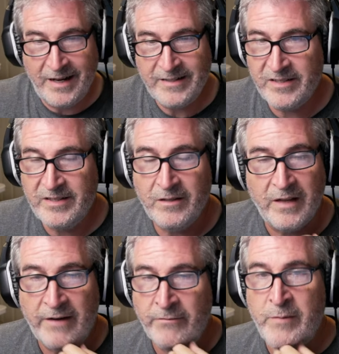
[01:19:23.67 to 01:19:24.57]
still,
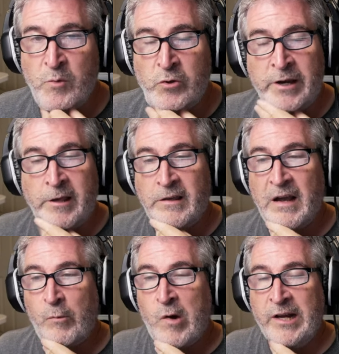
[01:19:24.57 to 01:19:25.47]
every morning, I
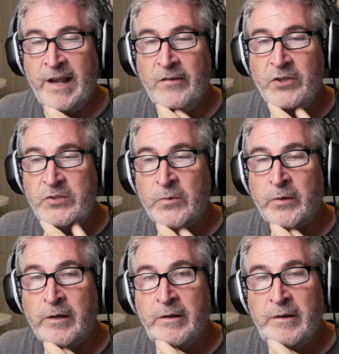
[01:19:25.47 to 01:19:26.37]
walk out the
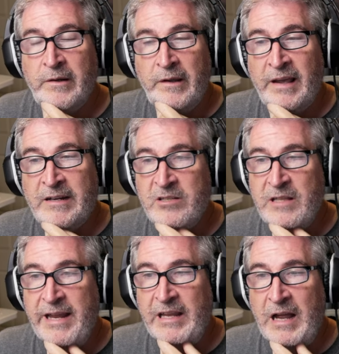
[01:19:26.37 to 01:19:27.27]
door, and it's
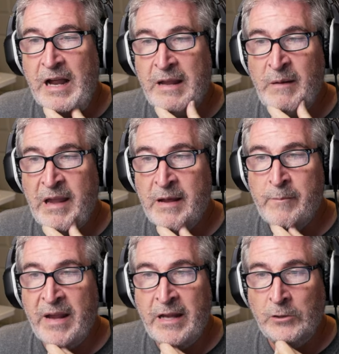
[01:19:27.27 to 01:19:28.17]
like I
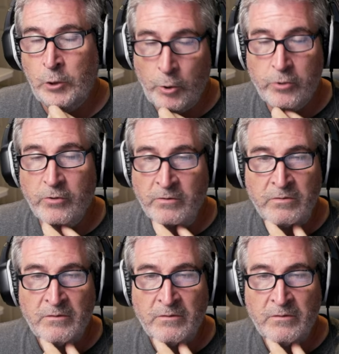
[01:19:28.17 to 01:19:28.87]
am a local